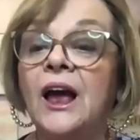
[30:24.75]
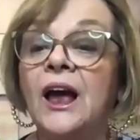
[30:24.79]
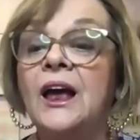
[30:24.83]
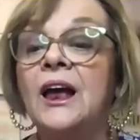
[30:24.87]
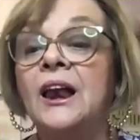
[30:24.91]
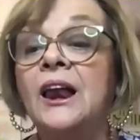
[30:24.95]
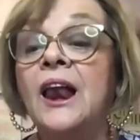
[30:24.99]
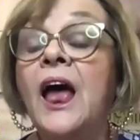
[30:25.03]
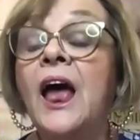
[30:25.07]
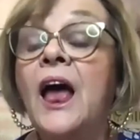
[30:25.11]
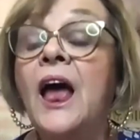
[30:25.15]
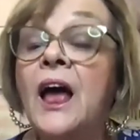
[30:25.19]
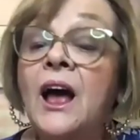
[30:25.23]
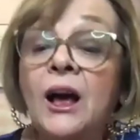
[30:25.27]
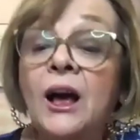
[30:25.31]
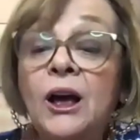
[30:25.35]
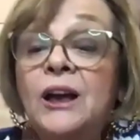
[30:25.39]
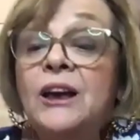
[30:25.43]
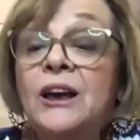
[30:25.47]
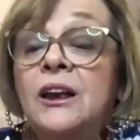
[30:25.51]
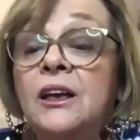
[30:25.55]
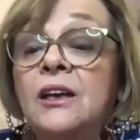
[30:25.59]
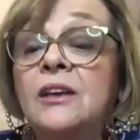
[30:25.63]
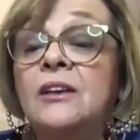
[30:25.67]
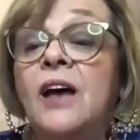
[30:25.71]
And
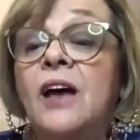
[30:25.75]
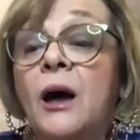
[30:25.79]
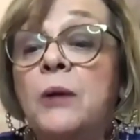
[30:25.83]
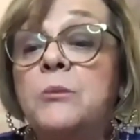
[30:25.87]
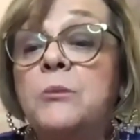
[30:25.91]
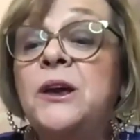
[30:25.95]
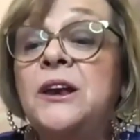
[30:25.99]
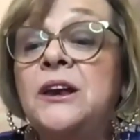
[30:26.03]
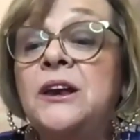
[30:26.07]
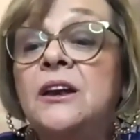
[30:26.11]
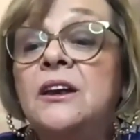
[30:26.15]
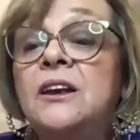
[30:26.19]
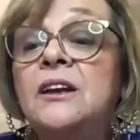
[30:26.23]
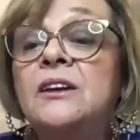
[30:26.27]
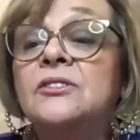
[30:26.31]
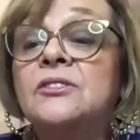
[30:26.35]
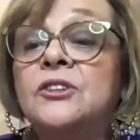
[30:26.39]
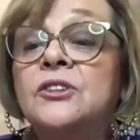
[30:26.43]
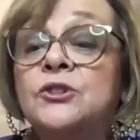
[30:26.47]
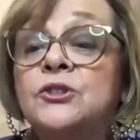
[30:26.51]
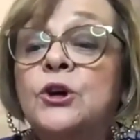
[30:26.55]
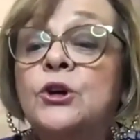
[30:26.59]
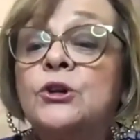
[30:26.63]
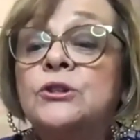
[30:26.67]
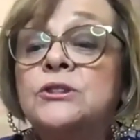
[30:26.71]
it is, I mean, it is.
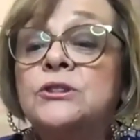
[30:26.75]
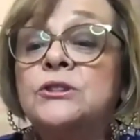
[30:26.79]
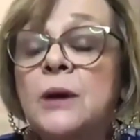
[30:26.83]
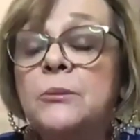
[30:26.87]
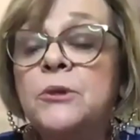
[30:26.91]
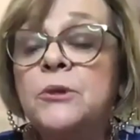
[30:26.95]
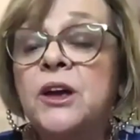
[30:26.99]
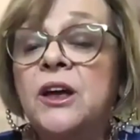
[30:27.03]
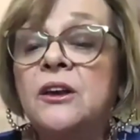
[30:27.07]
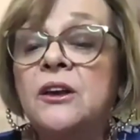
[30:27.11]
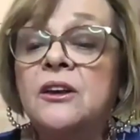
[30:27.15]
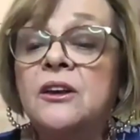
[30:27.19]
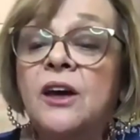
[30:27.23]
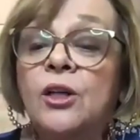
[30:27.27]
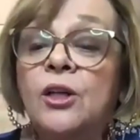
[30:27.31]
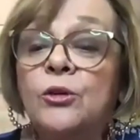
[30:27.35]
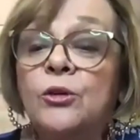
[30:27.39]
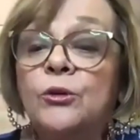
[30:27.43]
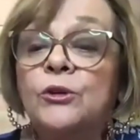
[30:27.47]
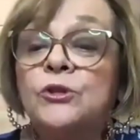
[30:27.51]
It's a good time to get together.